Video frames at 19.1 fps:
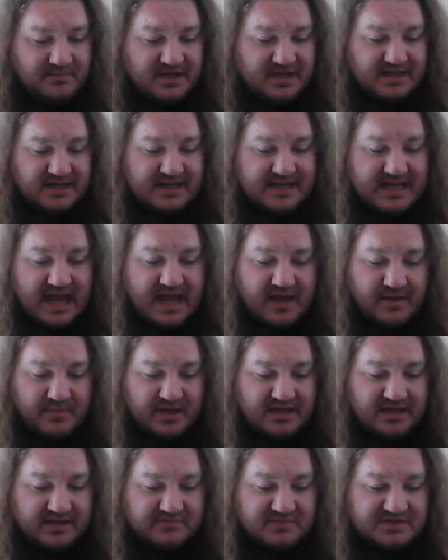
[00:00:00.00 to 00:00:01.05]
But, yeah, I
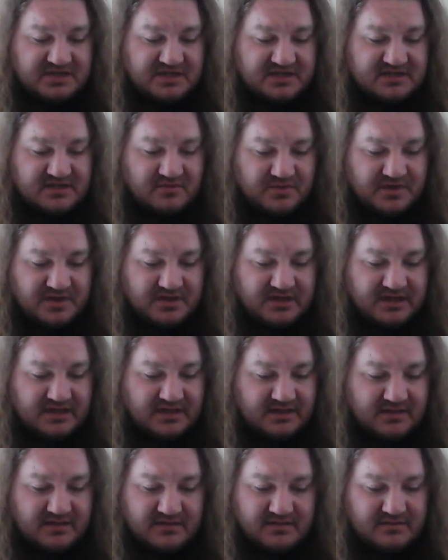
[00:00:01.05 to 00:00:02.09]
mean, it was just a
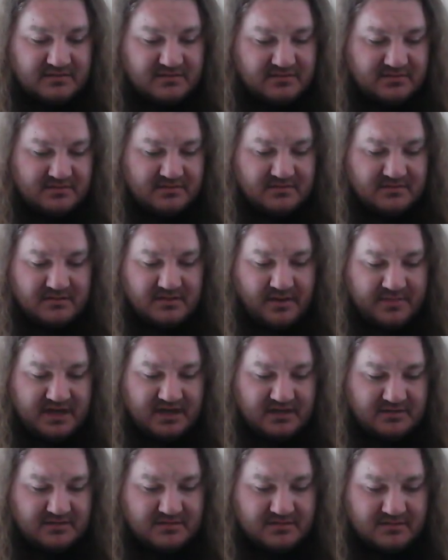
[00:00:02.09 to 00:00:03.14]
really, I
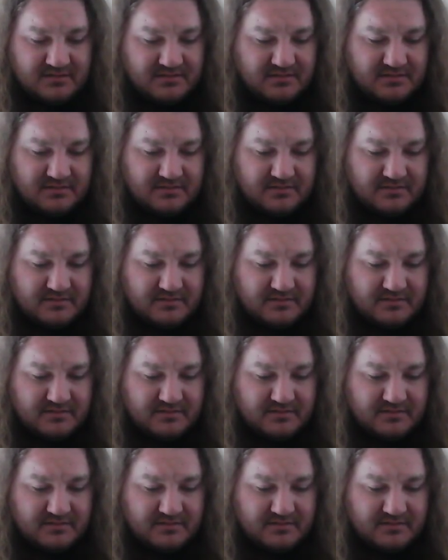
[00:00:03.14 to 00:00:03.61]
mean,